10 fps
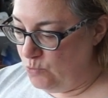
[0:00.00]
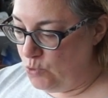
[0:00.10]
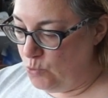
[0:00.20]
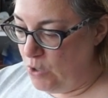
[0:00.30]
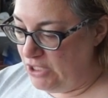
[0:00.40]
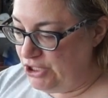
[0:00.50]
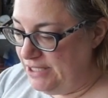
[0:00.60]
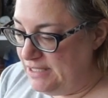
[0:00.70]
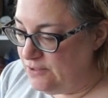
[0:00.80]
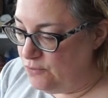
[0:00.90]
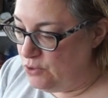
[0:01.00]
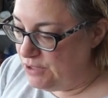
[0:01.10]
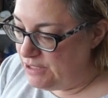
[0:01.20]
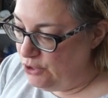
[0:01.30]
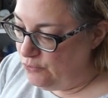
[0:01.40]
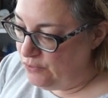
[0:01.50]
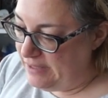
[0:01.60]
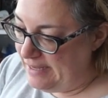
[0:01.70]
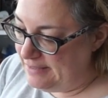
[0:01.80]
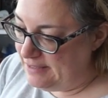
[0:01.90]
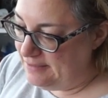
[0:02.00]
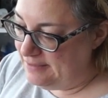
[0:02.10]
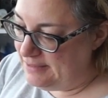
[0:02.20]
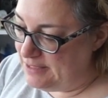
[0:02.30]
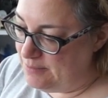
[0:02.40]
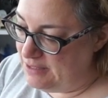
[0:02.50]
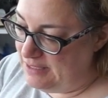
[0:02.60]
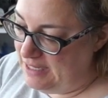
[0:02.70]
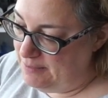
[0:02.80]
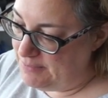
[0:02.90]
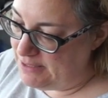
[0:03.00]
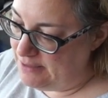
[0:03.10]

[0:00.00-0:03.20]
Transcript: were watching is, of course, that you forget some of the names,